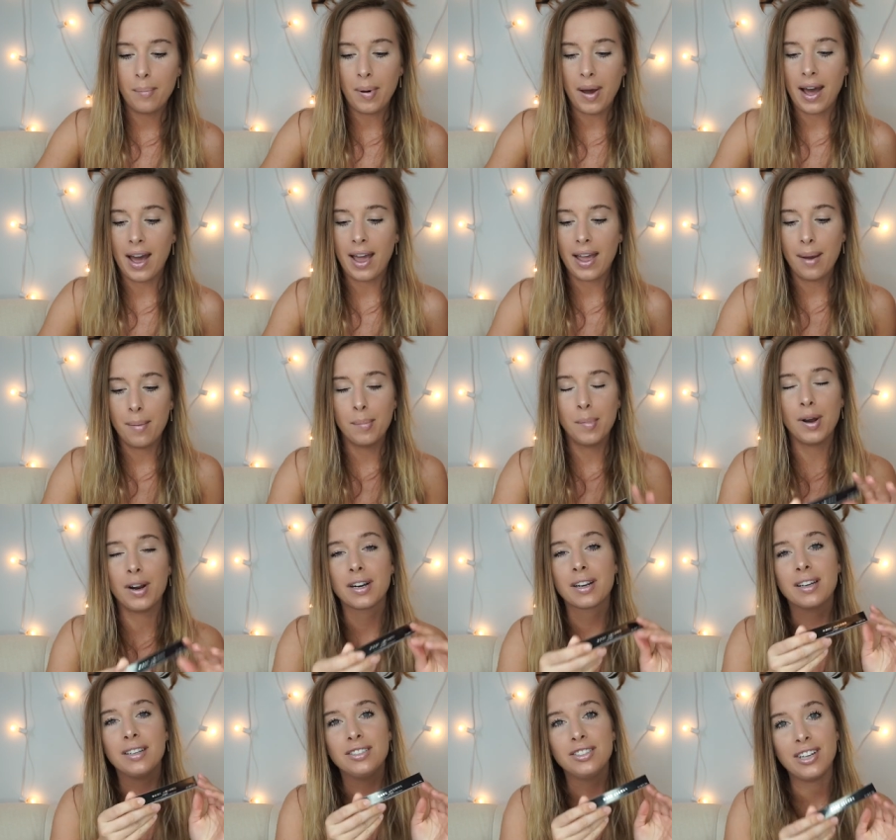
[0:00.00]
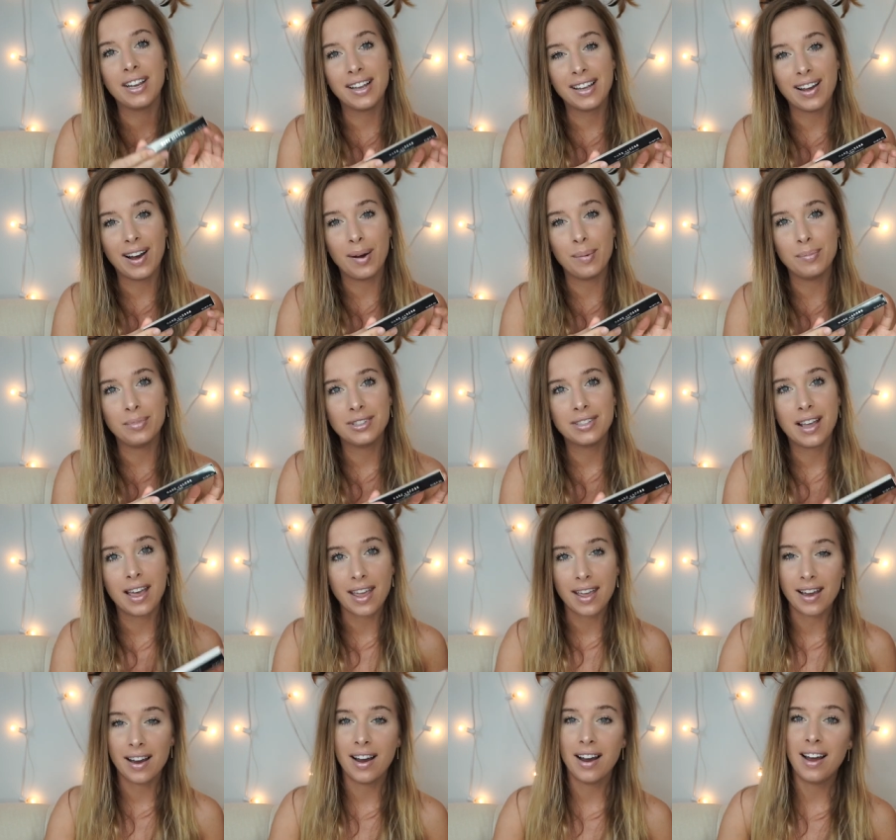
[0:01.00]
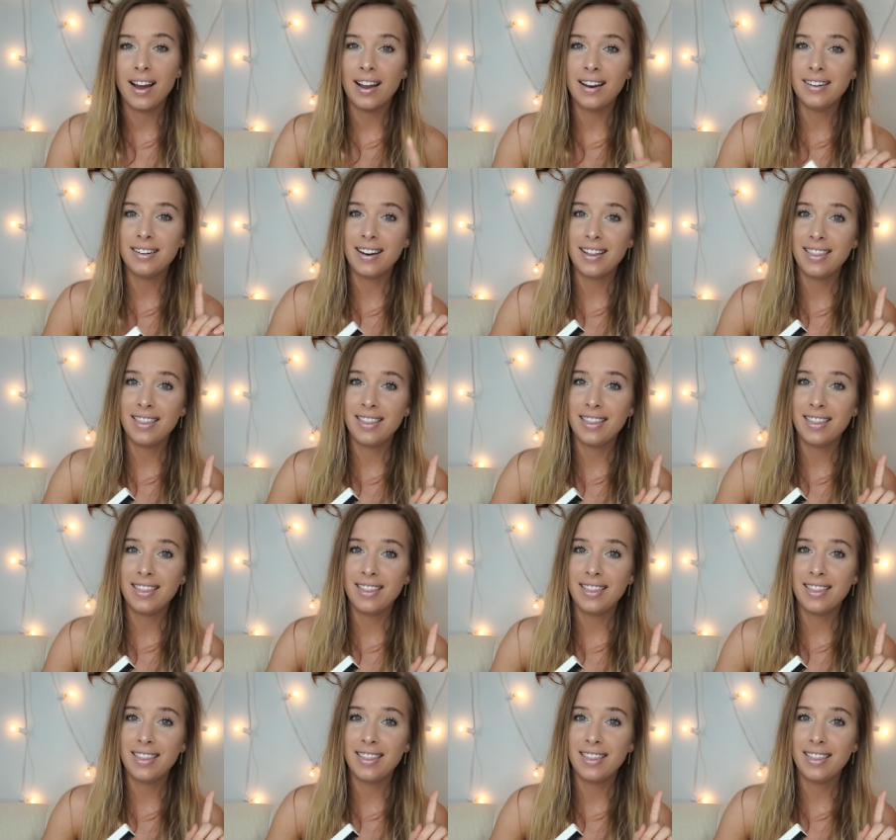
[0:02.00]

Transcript: by Marc Jacobs. And